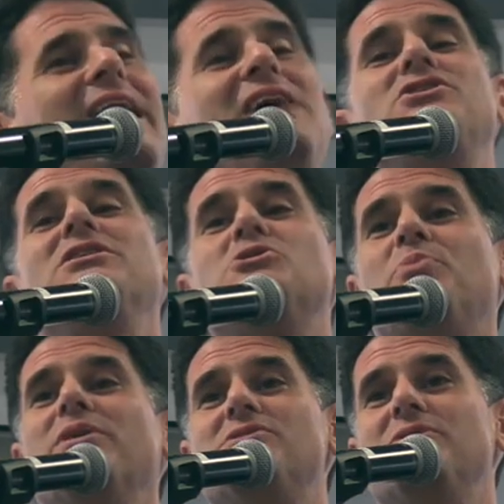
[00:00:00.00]
It actually is
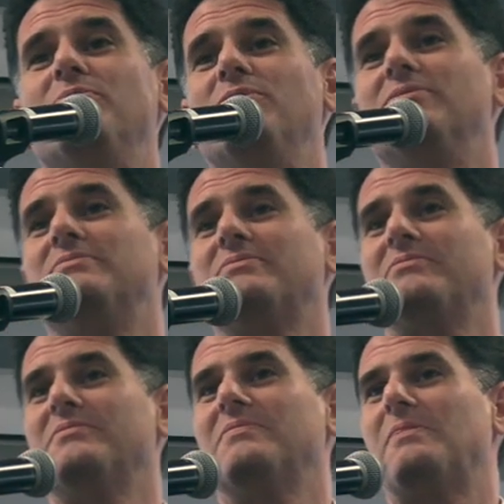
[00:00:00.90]
pretty simple.
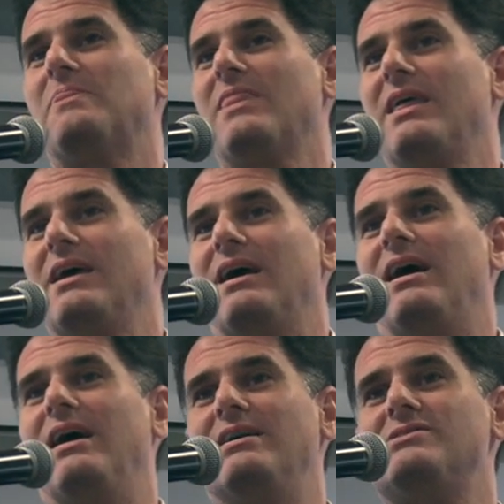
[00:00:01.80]

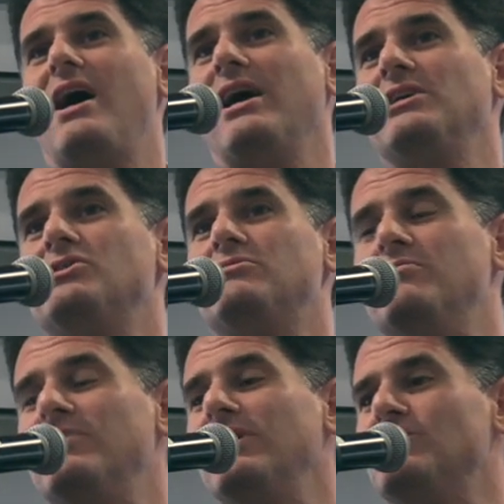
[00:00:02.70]
Uh, Zionism
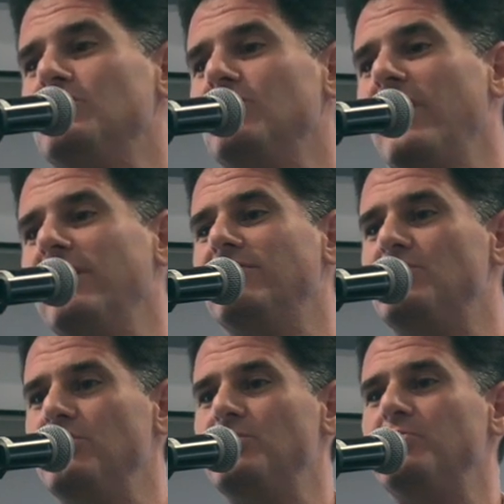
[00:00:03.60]
to me is the right of the
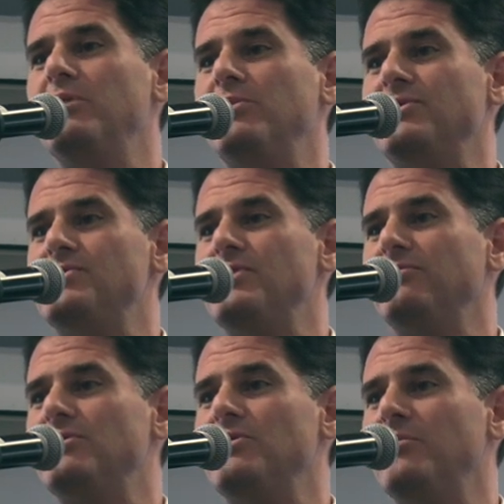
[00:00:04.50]
Jewish people to
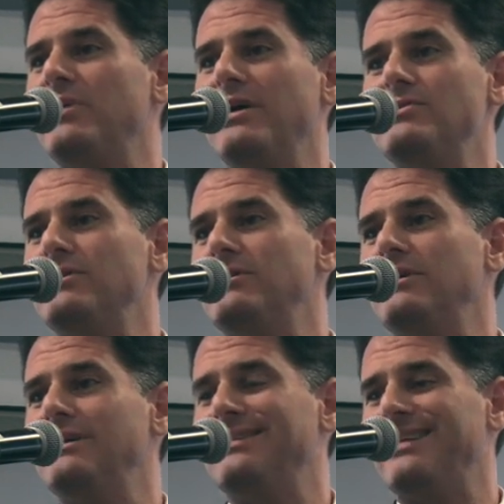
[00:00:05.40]
self
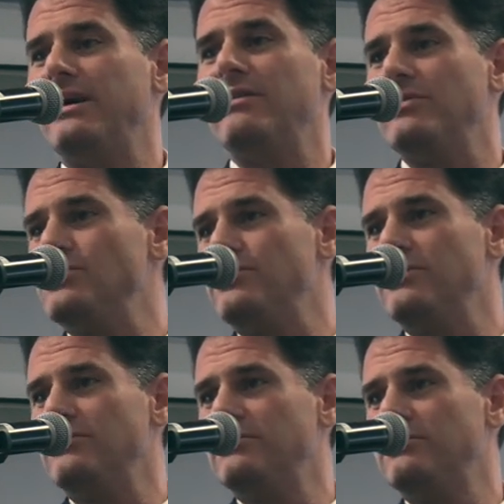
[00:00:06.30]
determination in the land of
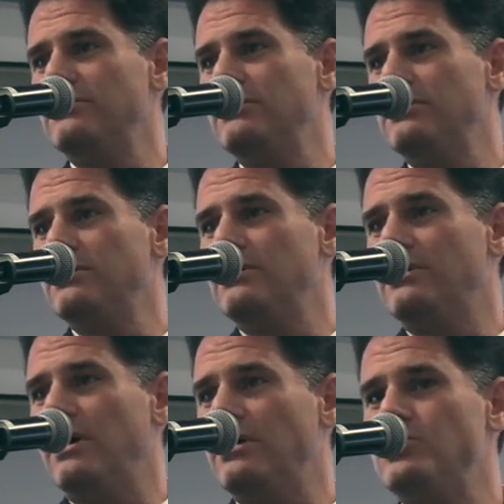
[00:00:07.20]
Israel.
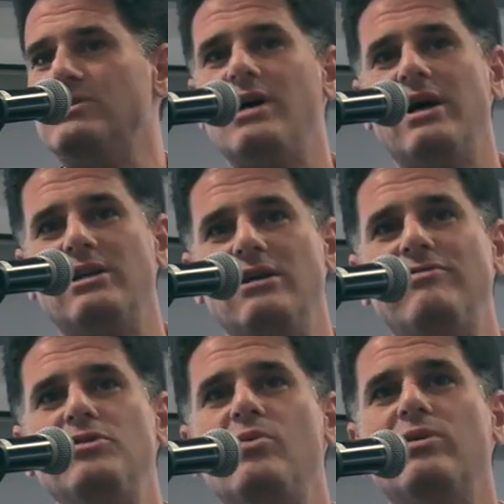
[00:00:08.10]
That's what Zionism
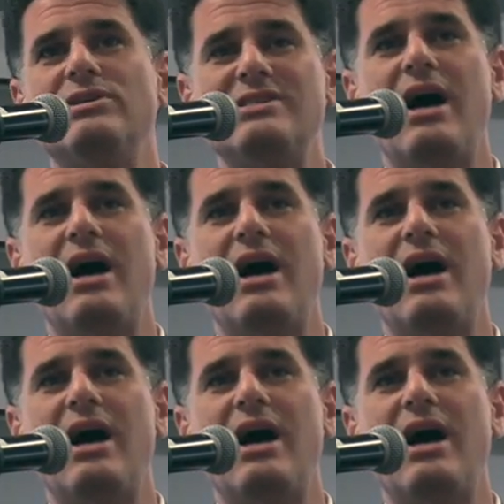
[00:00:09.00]
If you are a